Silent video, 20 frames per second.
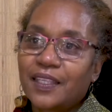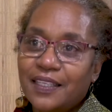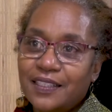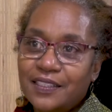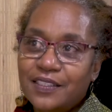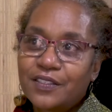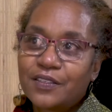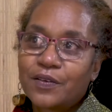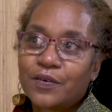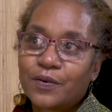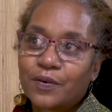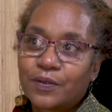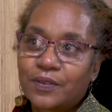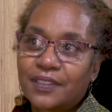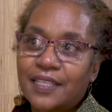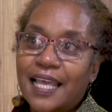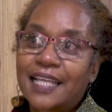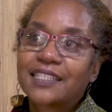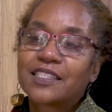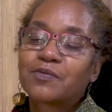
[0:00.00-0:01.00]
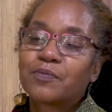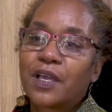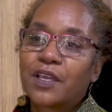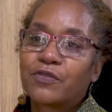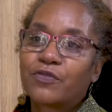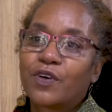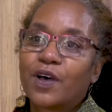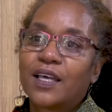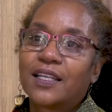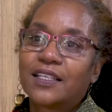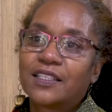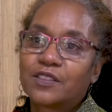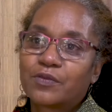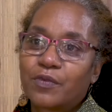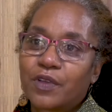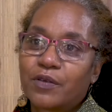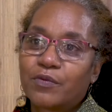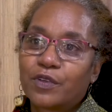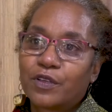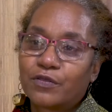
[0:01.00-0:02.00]
So that's my
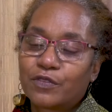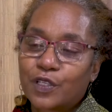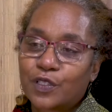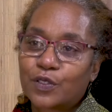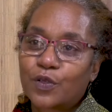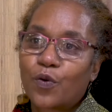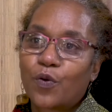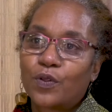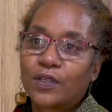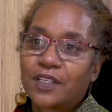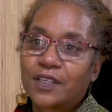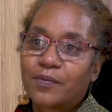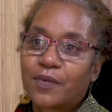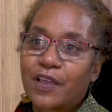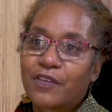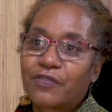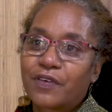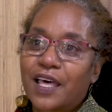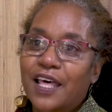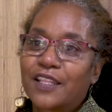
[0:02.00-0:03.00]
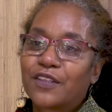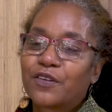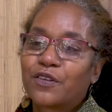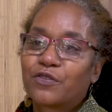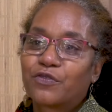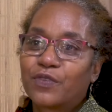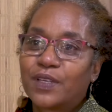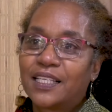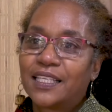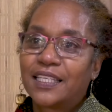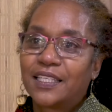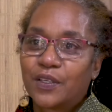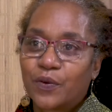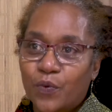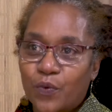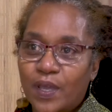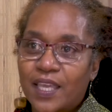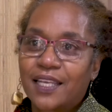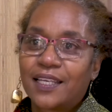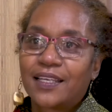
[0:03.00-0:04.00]
fondest memory, of just holding my father and feeling the
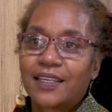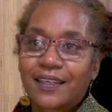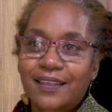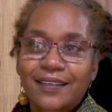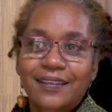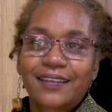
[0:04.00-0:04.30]
wind.